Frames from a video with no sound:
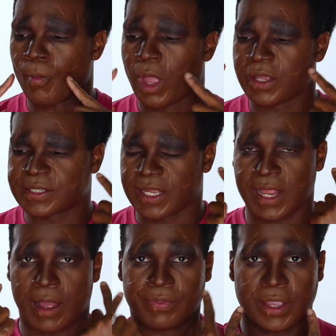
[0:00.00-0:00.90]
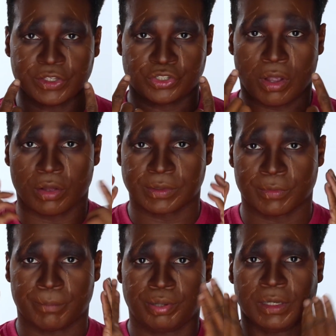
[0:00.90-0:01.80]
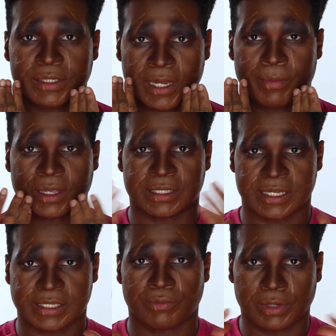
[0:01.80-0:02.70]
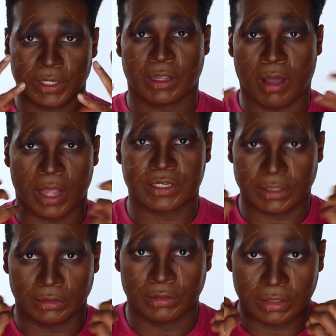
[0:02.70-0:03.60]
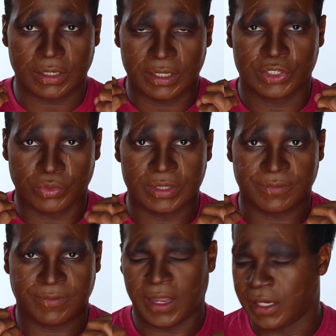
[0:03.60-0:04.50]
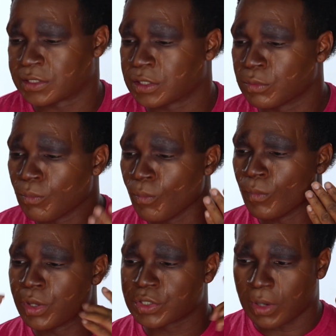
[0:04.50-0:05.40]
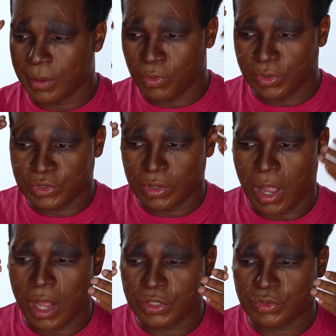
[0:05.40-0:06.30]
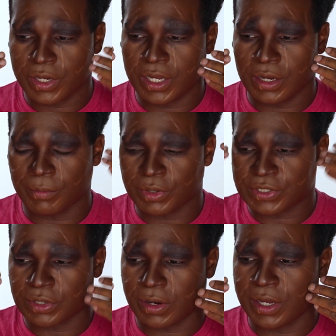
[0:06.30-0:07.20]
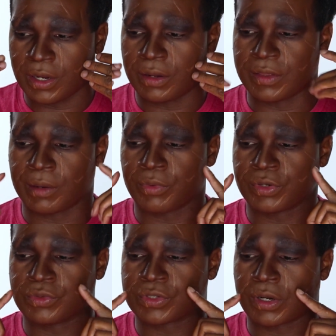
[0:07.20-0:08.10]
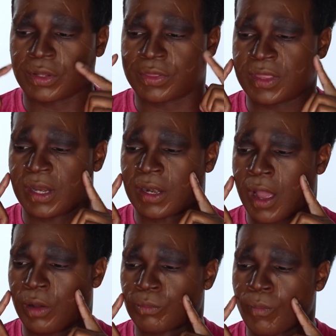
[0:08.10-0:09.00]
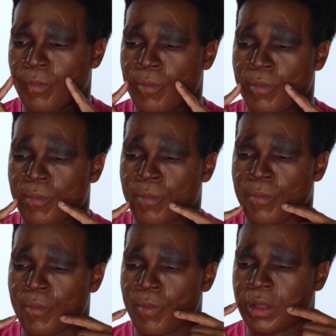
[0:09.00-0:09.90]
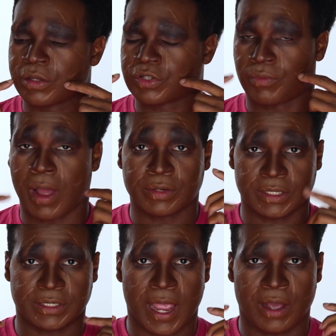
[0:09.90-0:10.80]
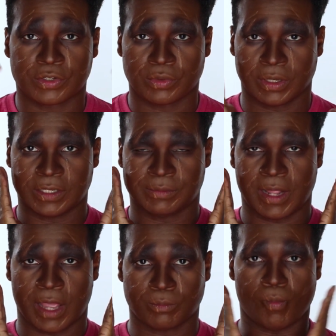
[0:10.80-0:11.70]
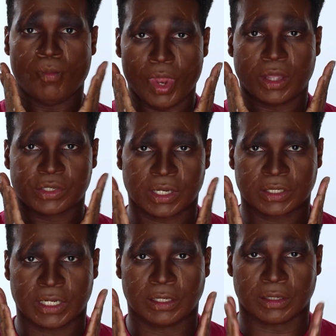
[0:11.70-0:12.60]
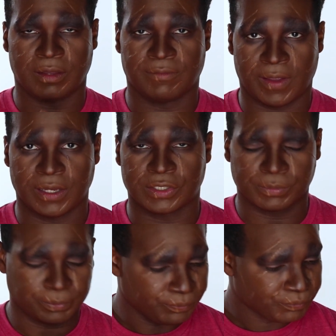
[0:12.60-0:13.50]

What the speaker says: skinny out that jaw. So I'm going to pull it down because he has that really gaunt look to his face. So I'm going to contour here. I'm going to start here, and then I'm going to start to thin it out to round it down so it gives me that sucked in looking face.